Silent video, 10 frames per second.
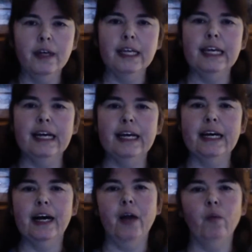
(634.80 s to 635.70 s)

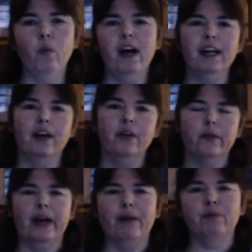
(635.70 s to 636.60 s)
Yeah, and while I'll
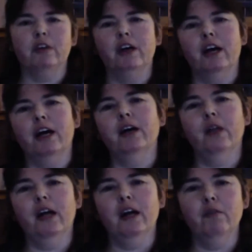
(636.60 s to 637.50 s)
grab the cowl,
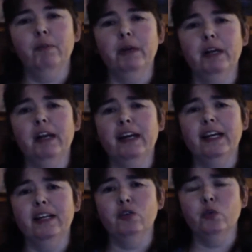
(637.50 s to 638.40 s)
I've been
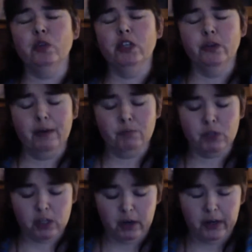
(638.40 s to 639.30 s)
lying to you. I'm
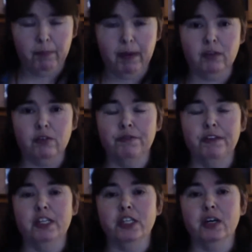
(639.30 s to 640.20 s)
sorry about the
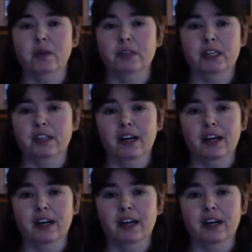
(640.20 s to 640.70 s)
finished object.